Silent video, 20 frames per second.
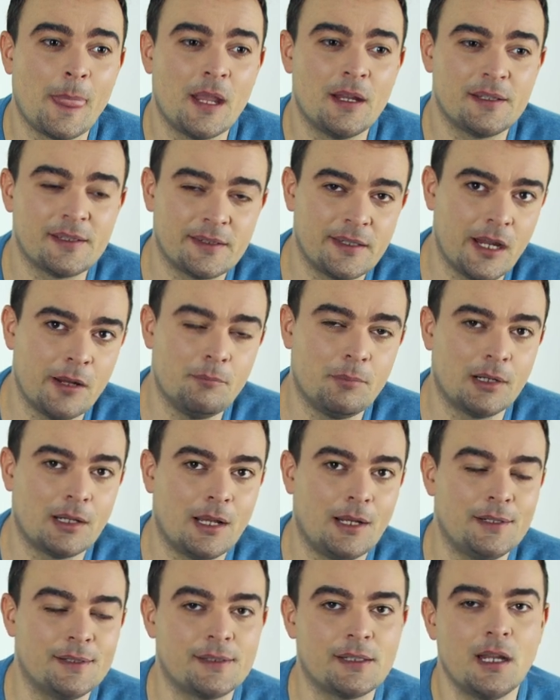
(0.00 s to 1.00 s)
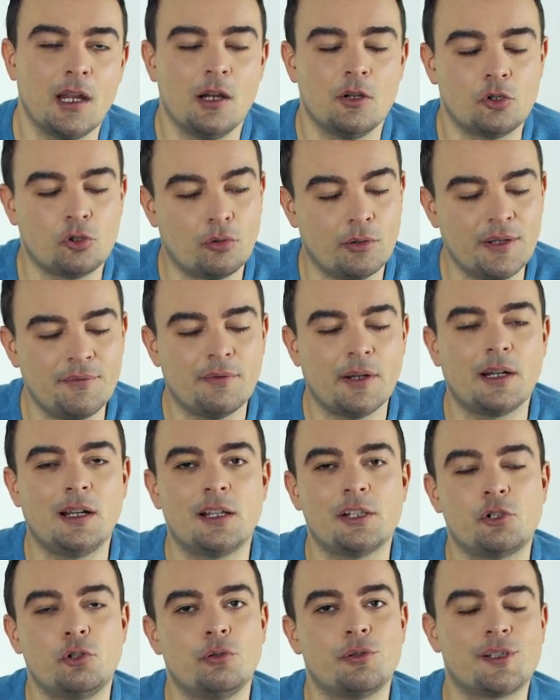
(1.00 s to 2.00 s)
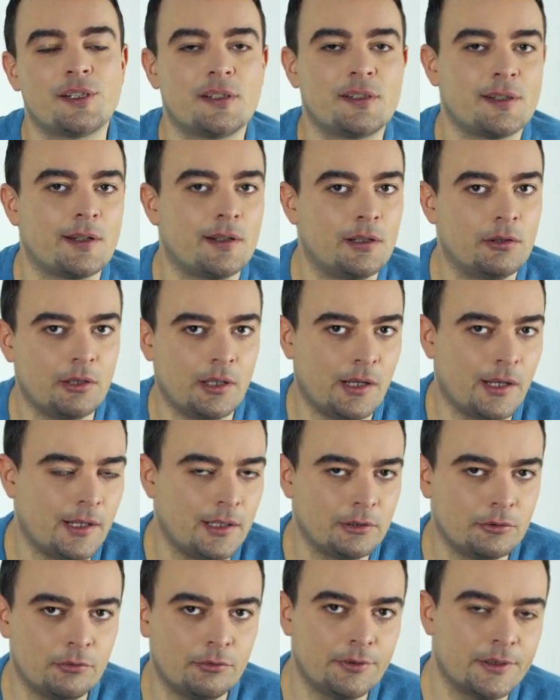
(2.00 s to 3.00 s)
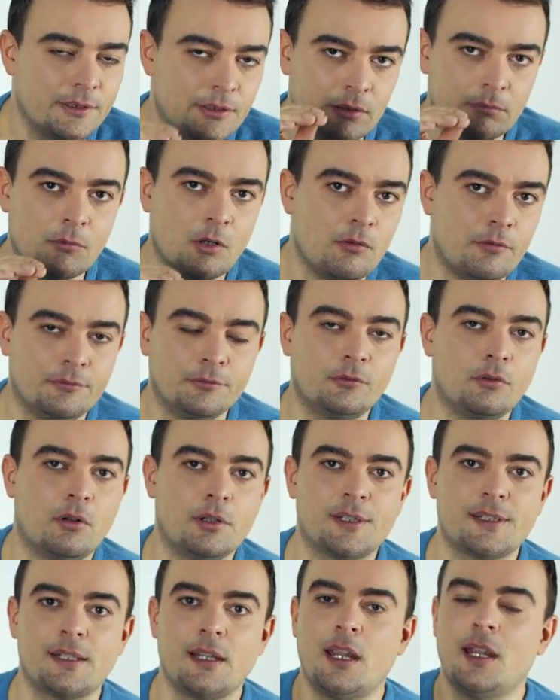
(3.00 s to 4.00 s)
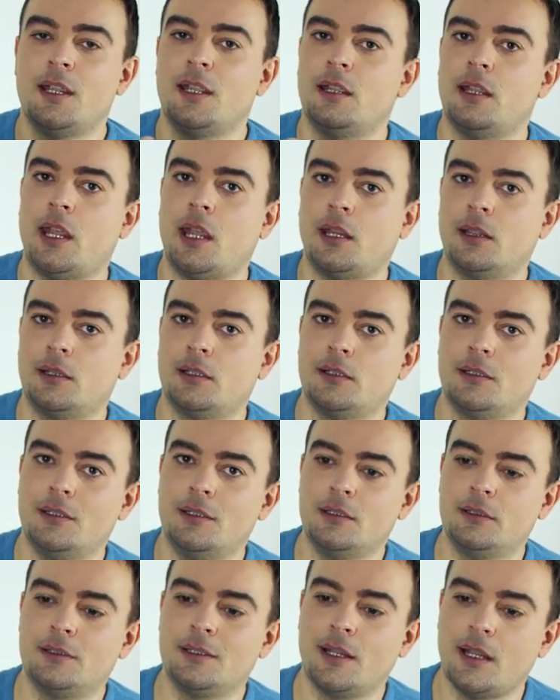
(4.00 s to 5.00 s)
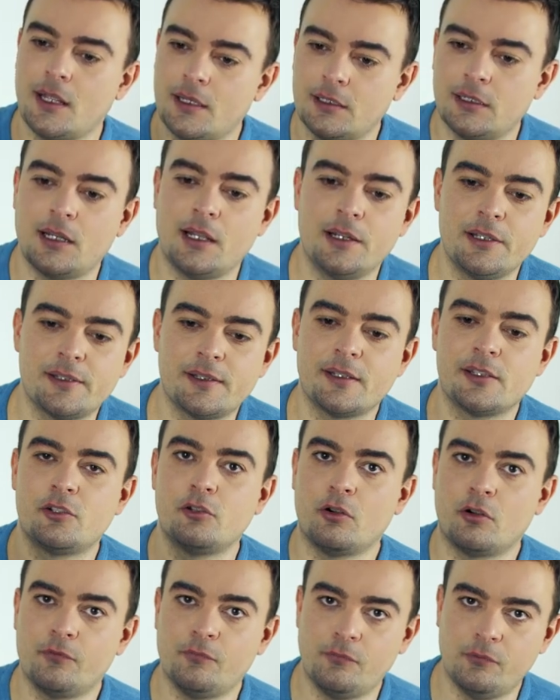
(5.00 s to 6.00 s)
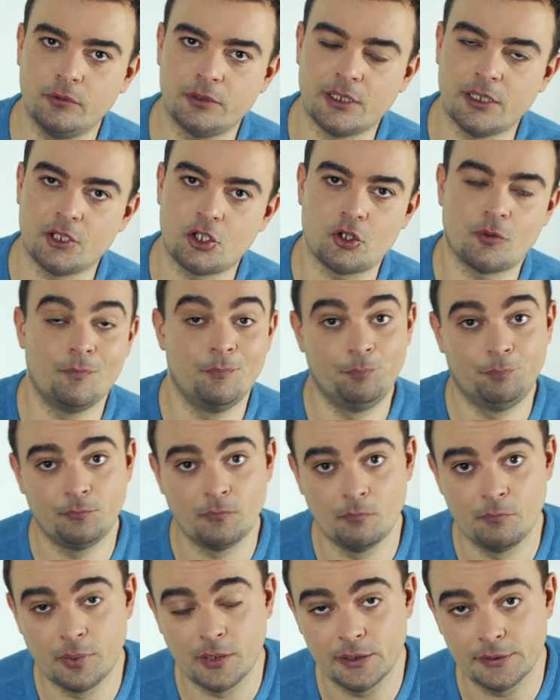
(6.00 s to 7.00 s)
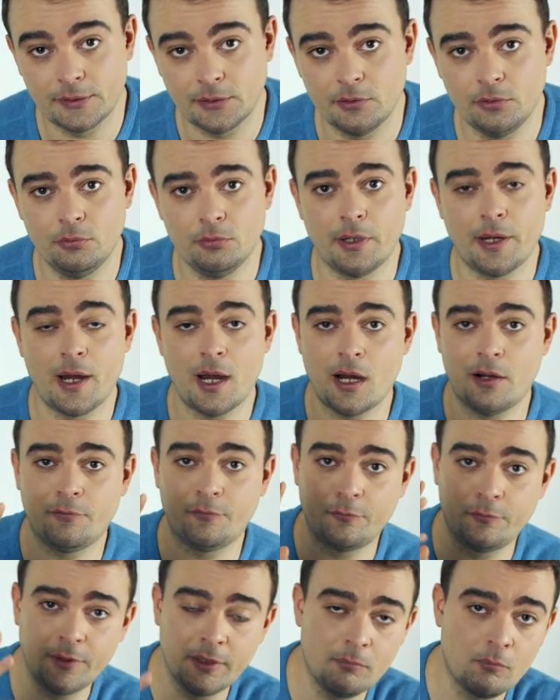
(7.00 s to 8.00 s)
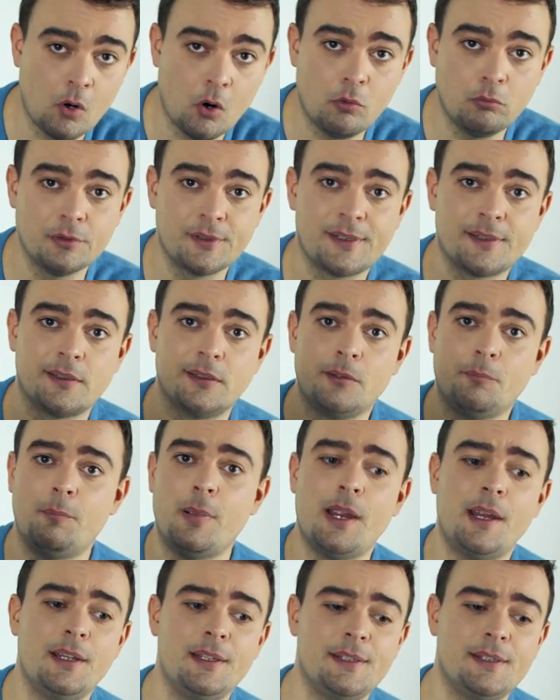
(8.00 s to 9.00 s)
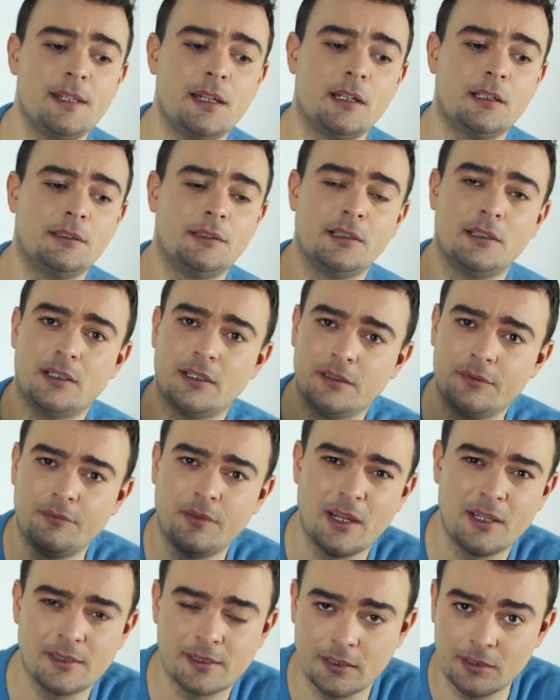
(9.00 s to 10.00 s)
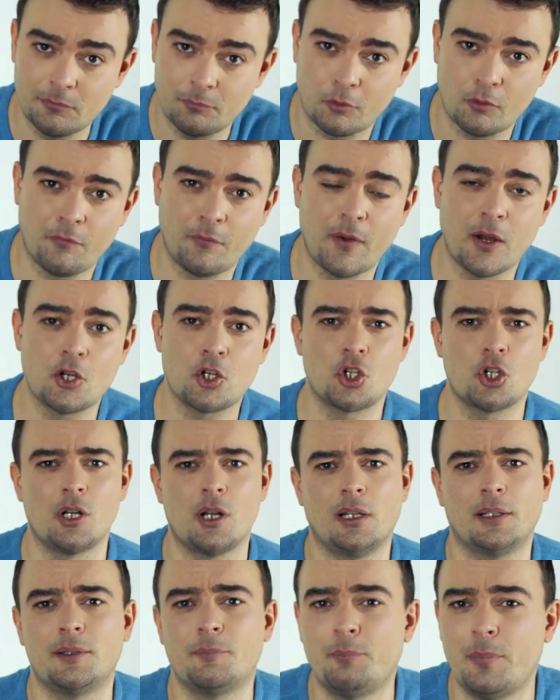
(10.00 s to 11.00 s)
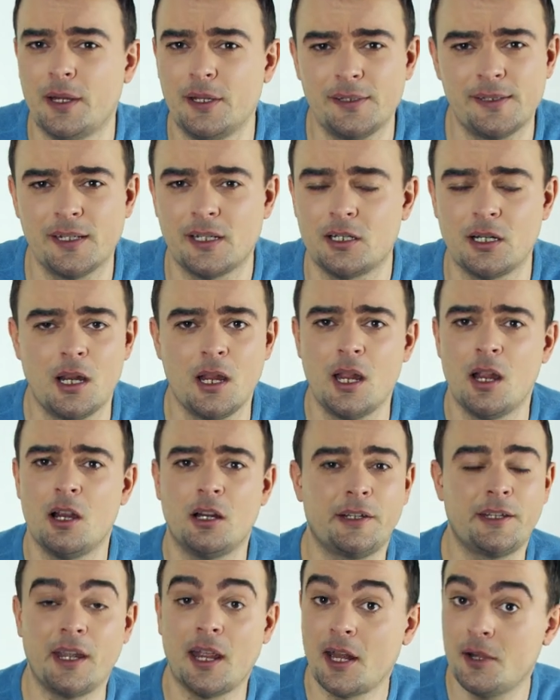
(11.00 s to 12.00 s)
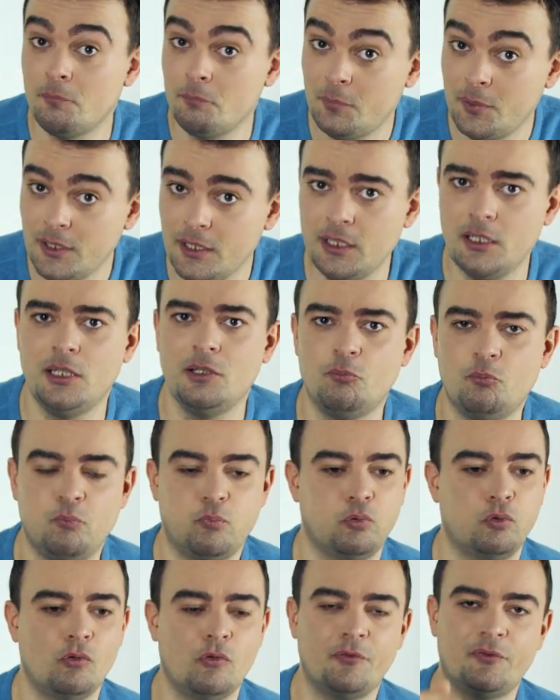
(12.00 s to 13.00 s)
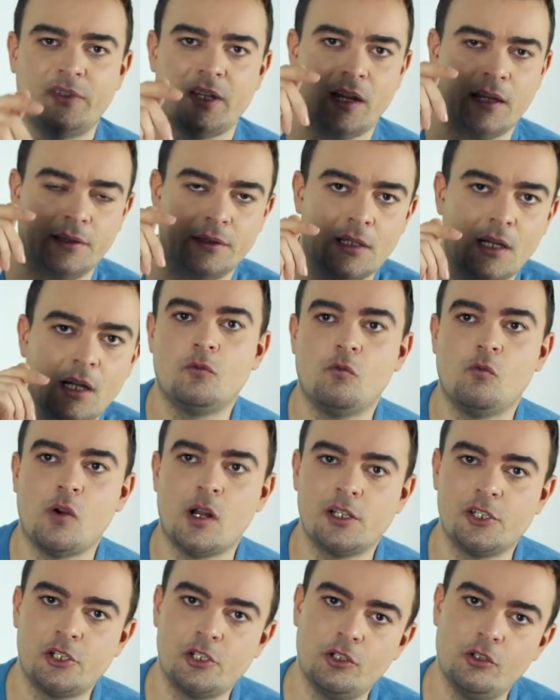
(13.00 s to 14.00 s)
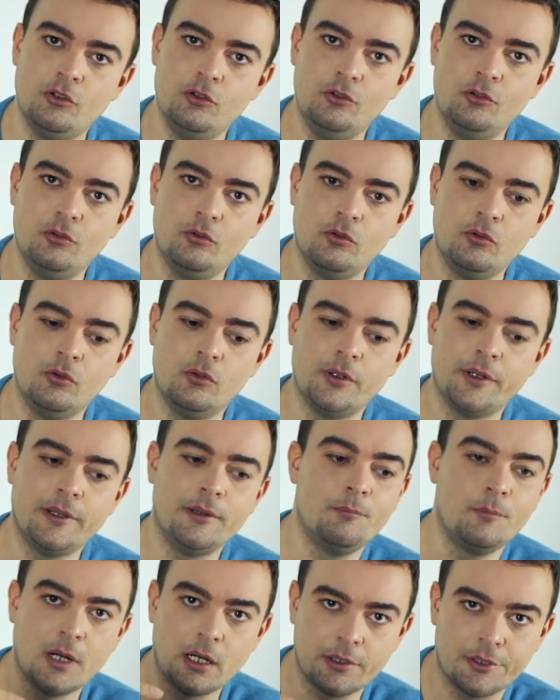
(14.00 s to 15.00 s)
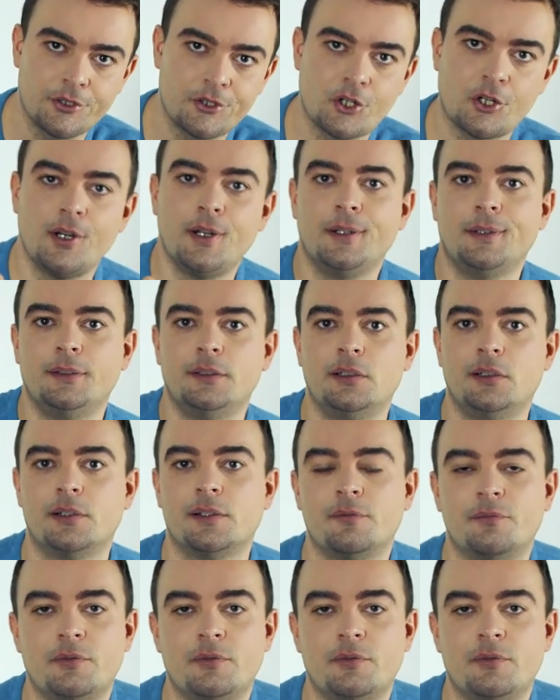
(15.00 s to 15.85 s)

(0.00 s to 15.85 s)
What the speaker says: stabilized. Sony Vegas uses an algorithm of dots and it analyzes your footage. But you have three modes, the basic, the advanced and the professional. The basic can be improved, and once you emerge the